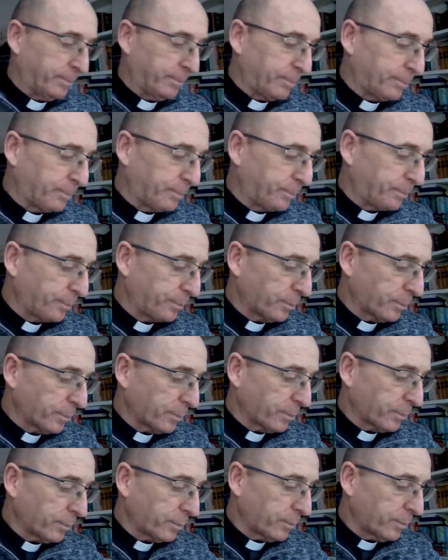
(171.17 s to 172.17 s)

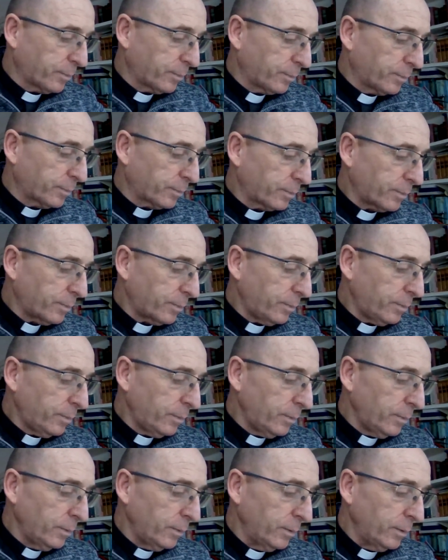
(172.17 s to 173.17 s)

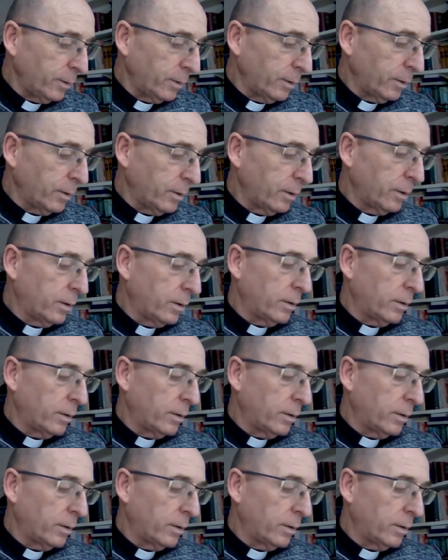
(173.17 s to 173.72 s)
[no speech]